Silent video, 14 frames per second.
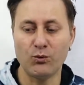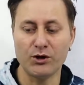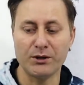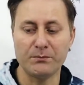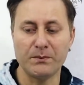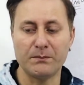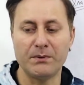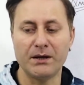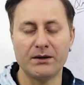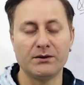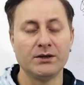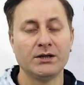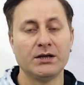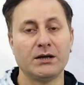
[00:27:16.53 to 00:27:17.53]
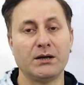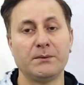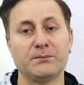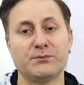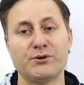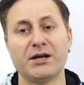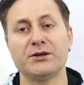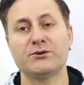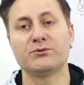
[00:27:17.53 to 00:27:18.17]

what I'm trying